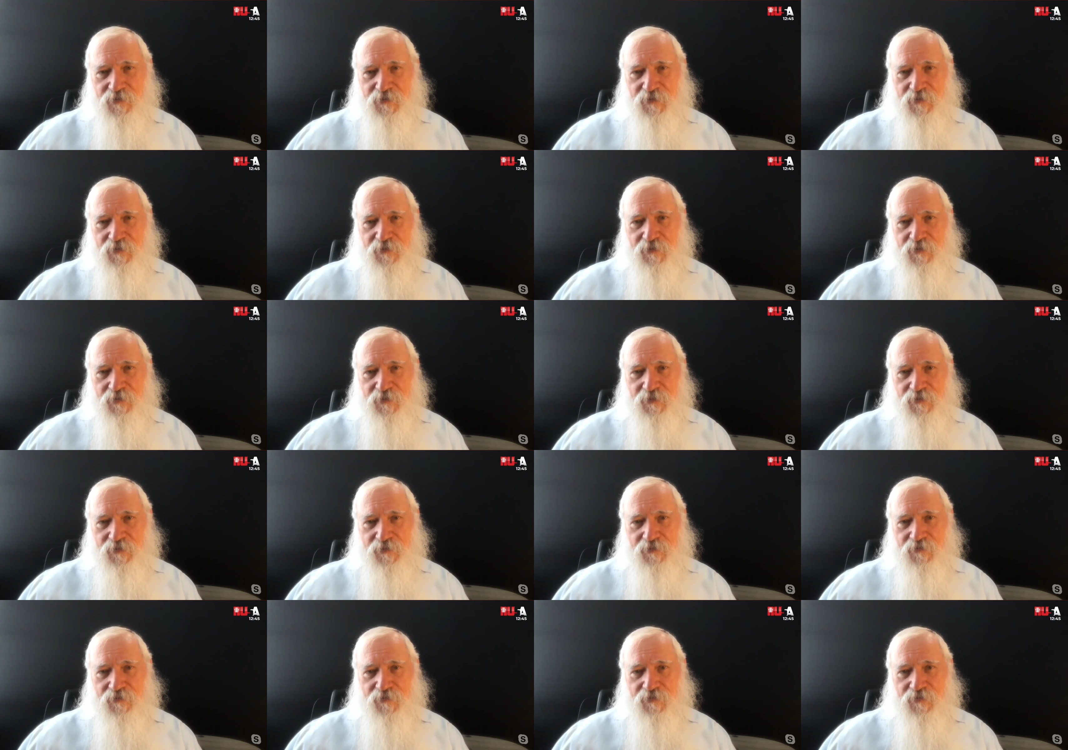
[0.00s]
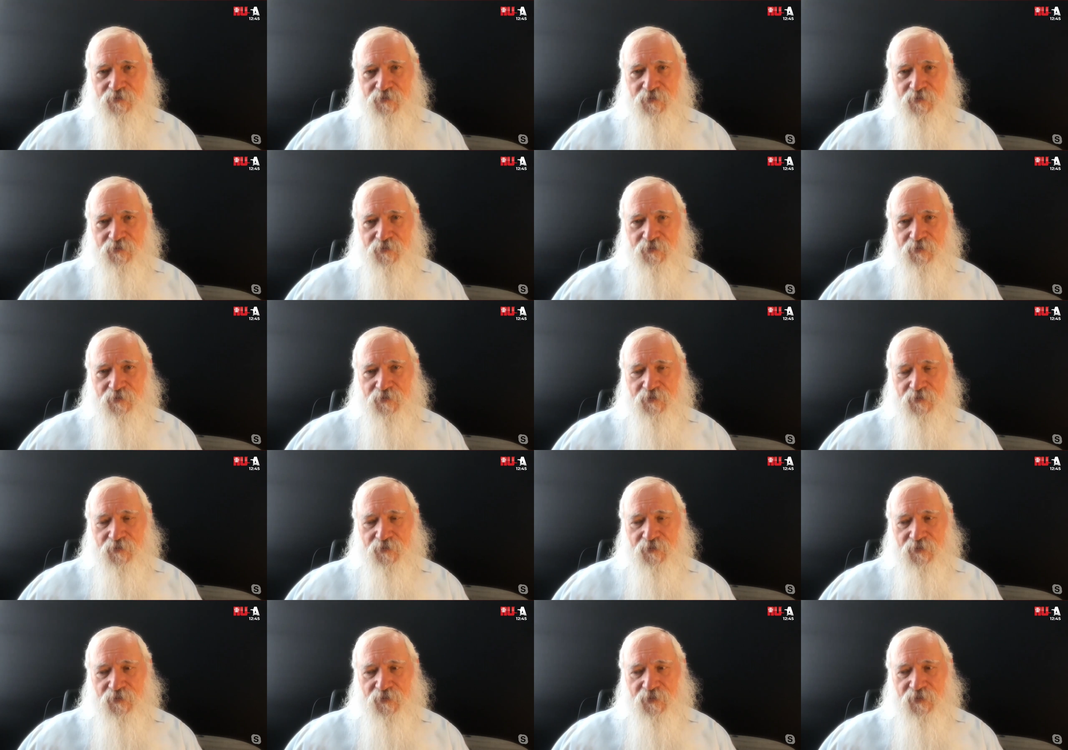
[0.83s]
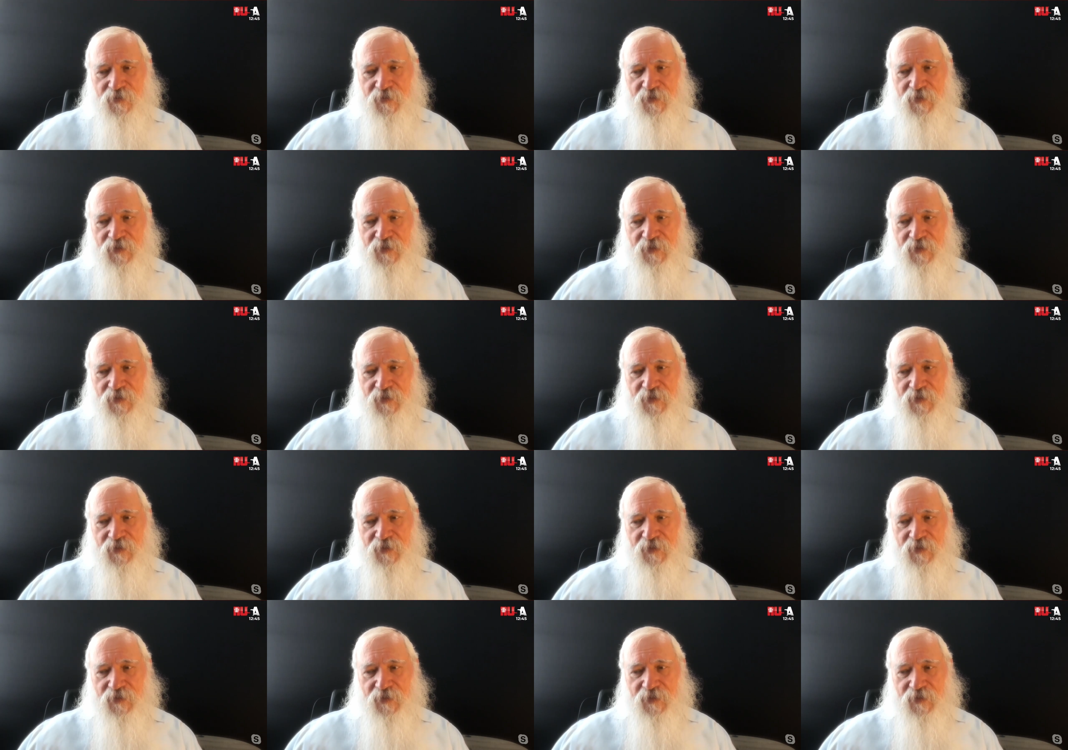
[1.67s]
(silence)